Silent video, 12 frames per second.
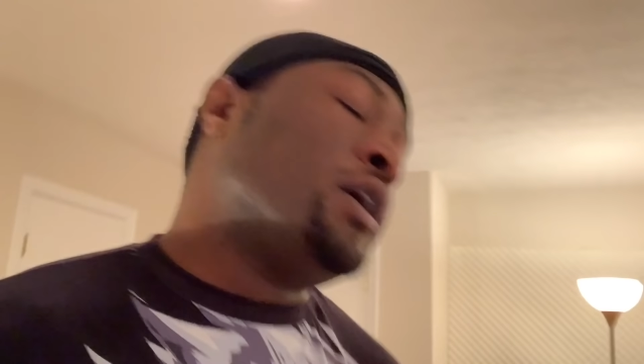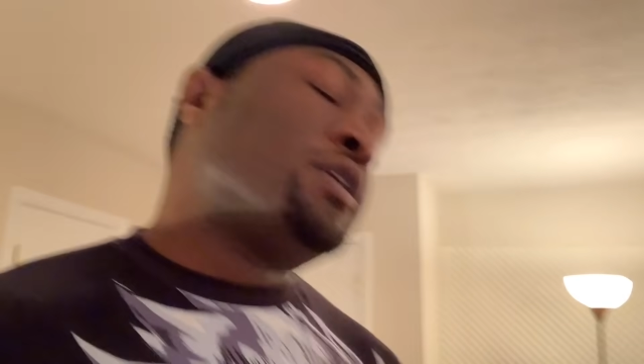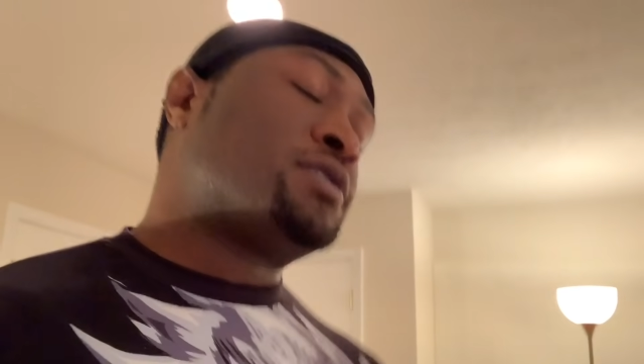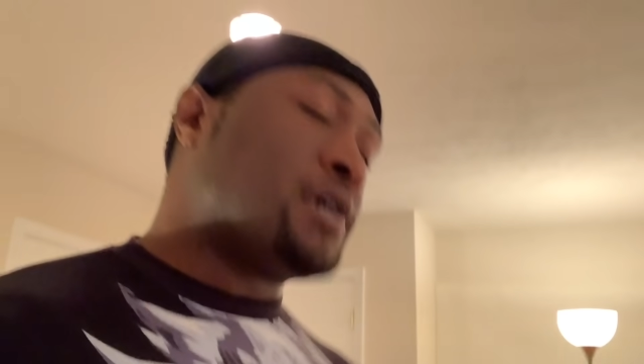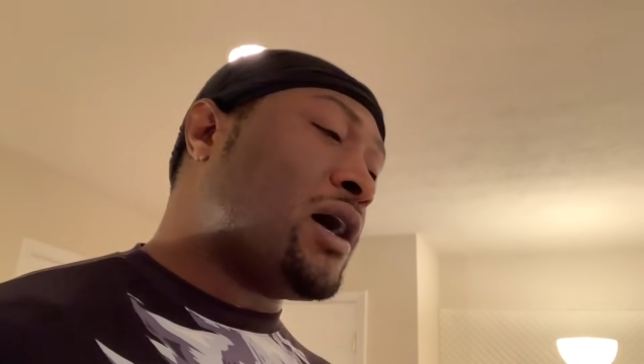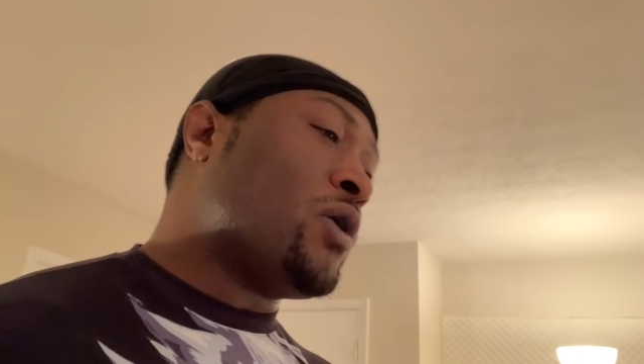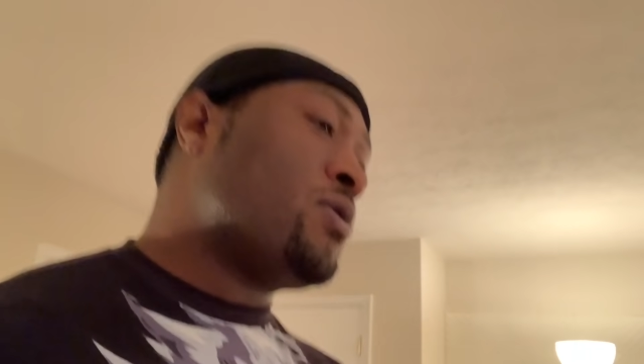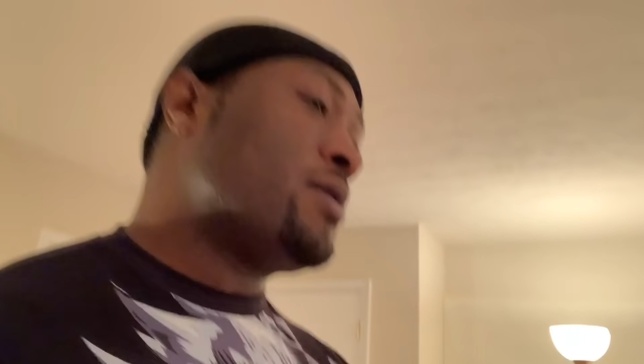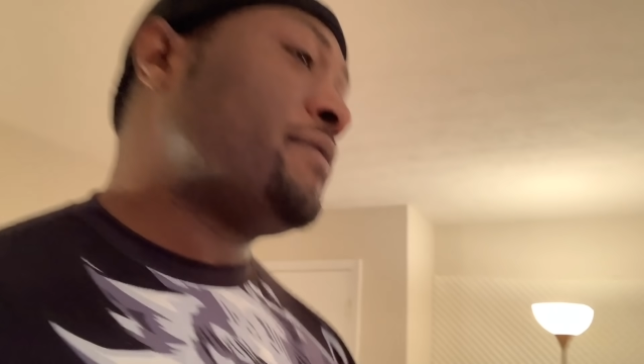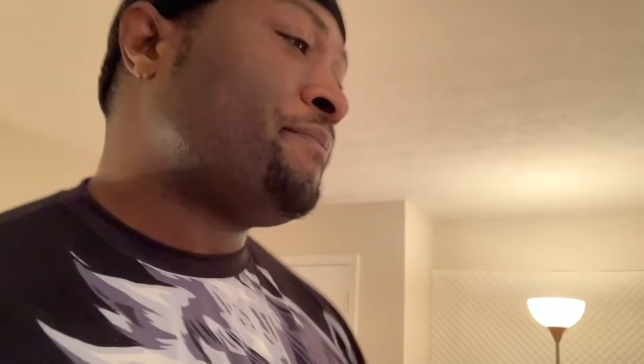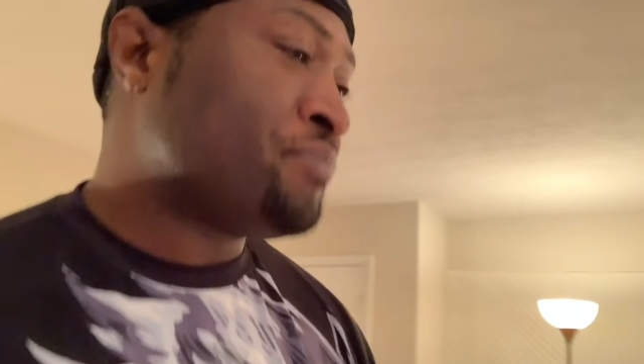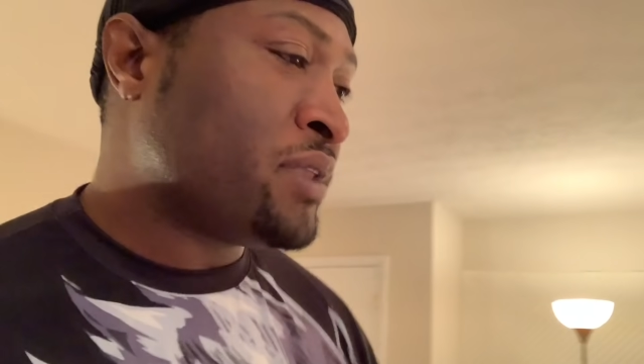So,
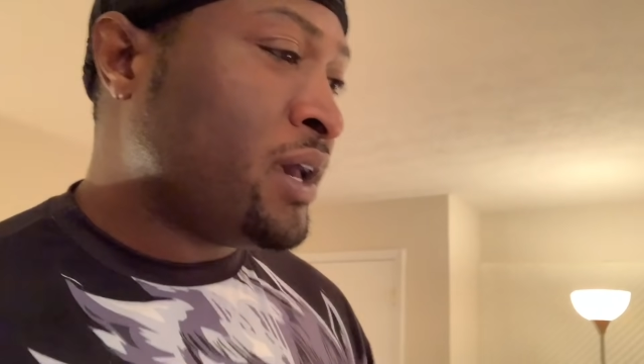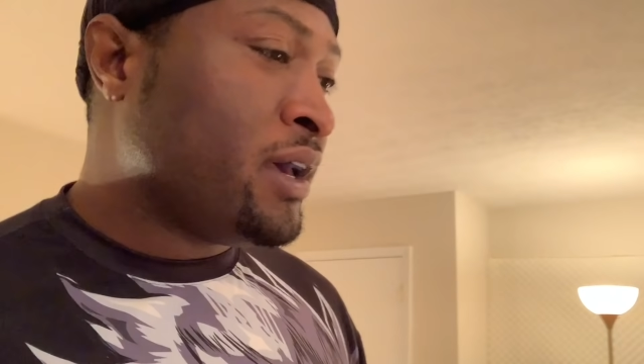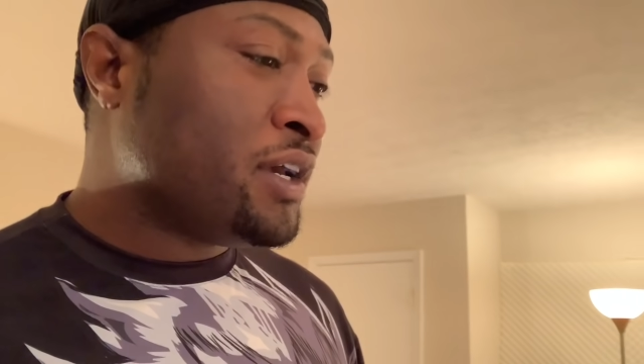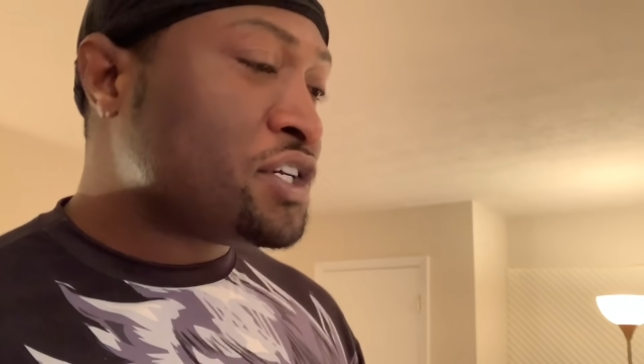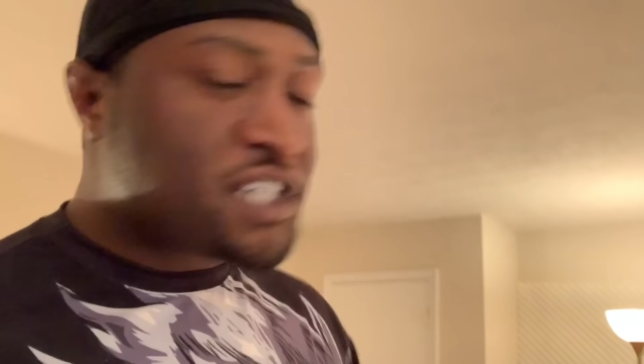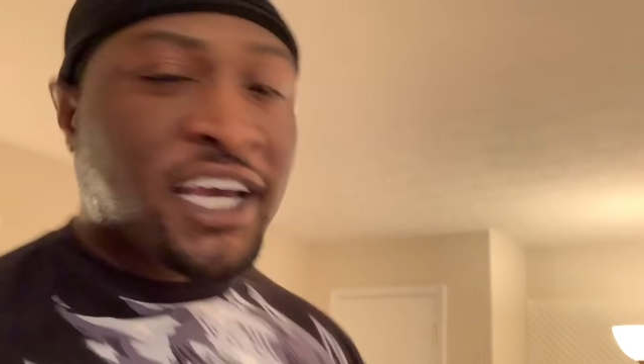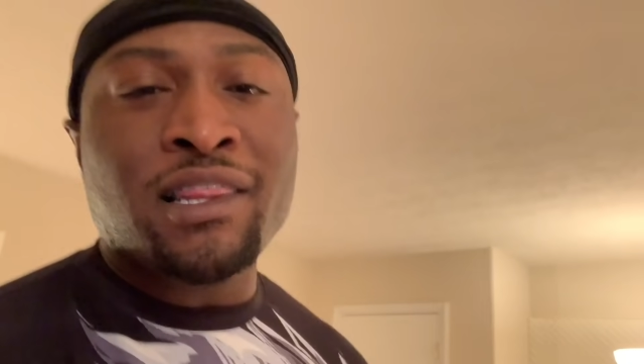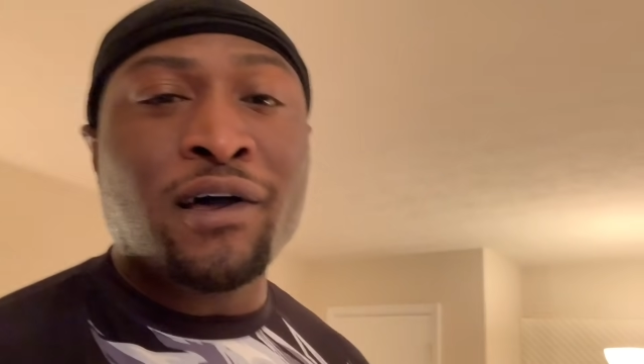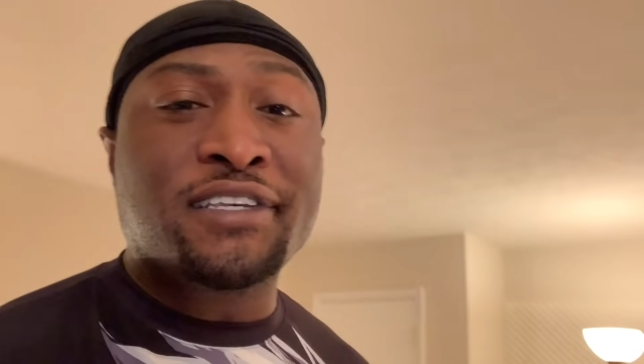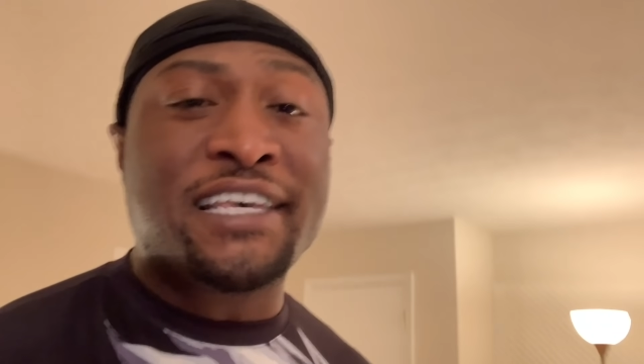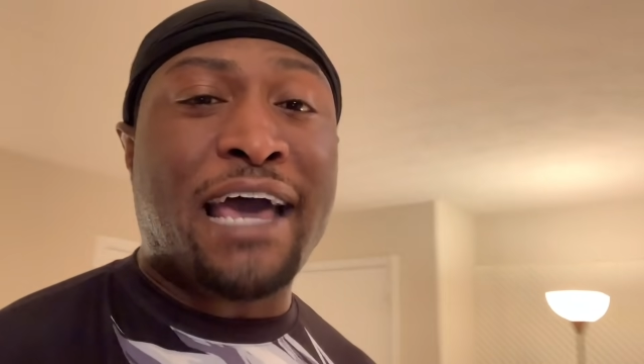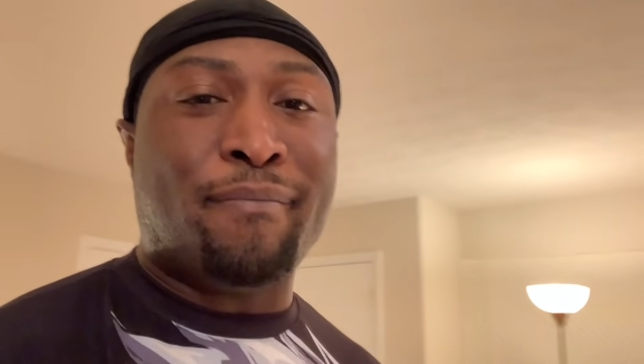she
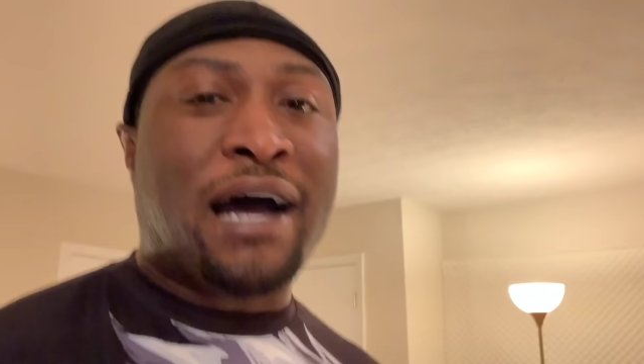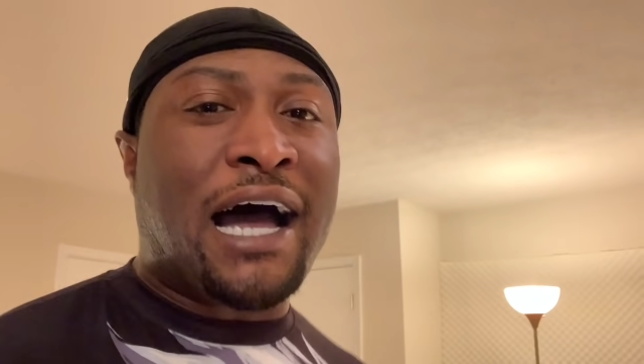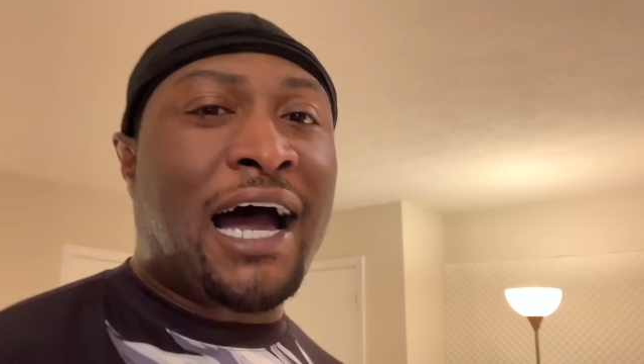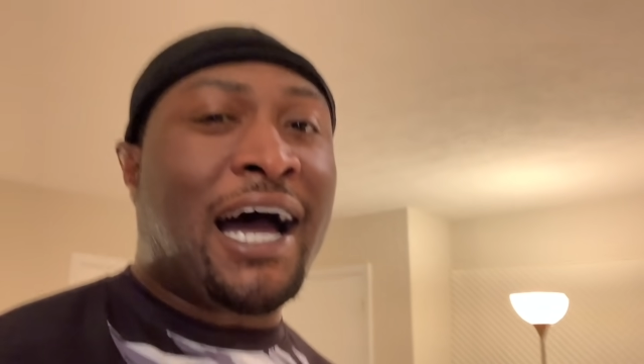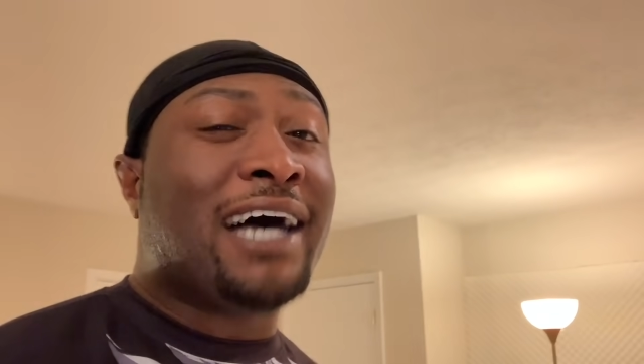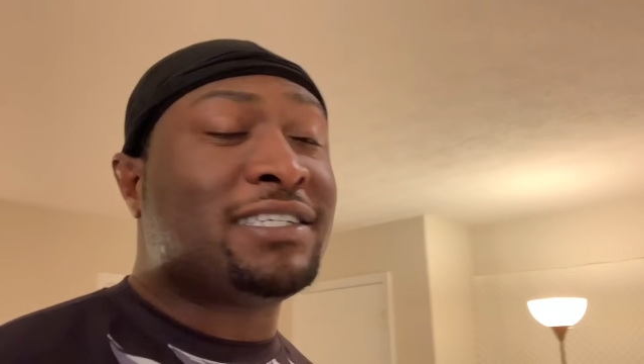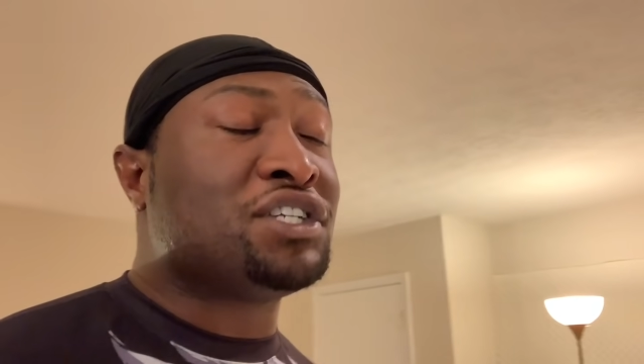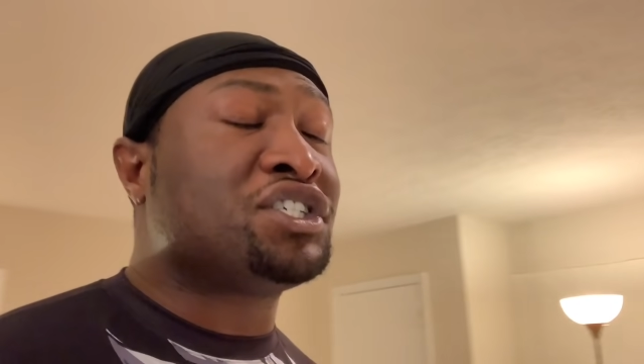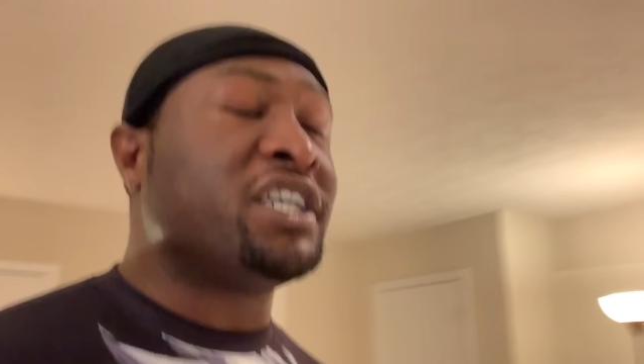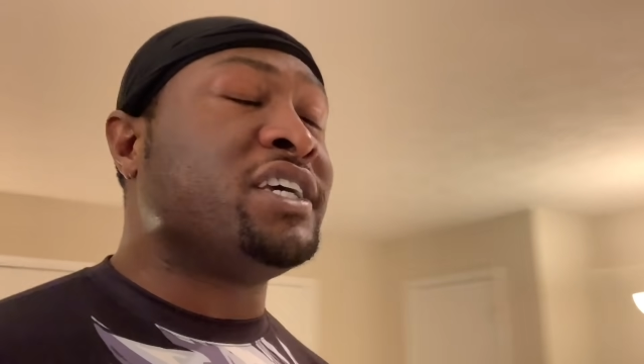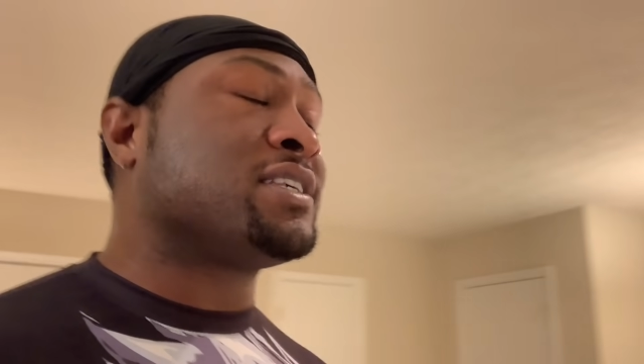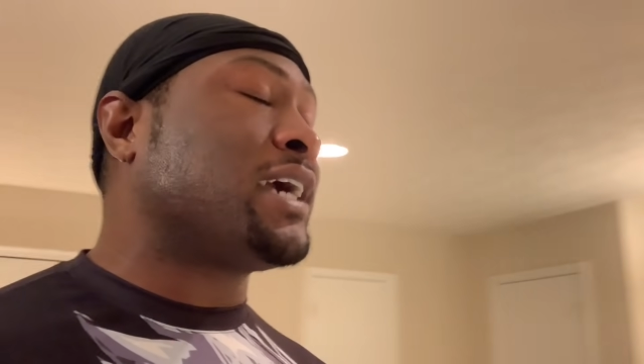looks at my eyes and
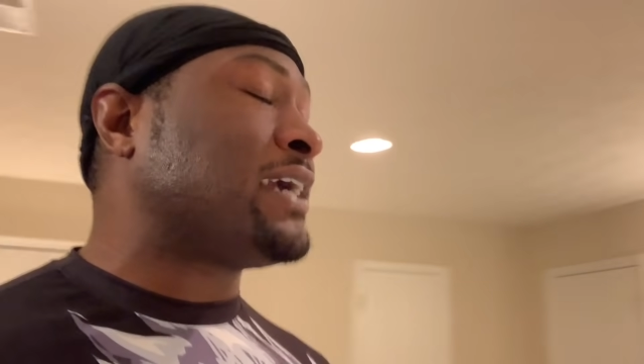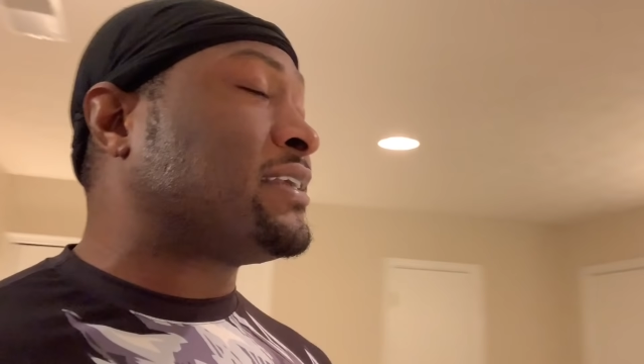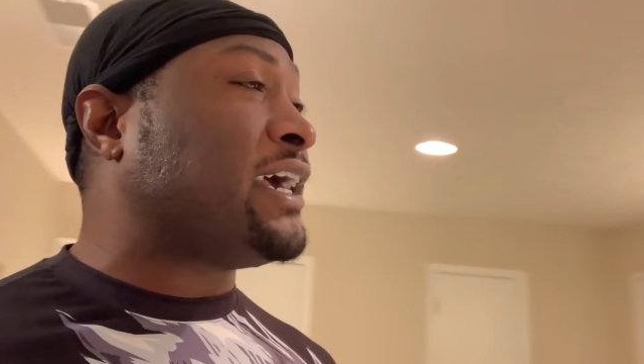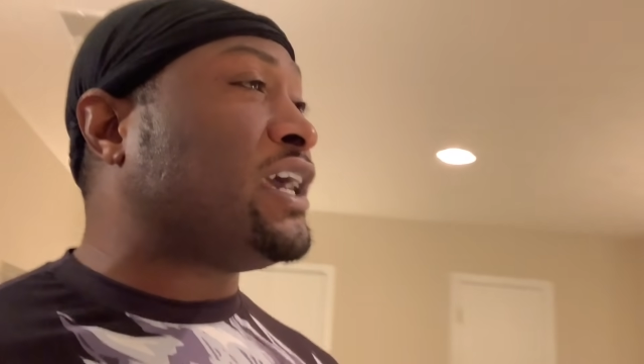she's like,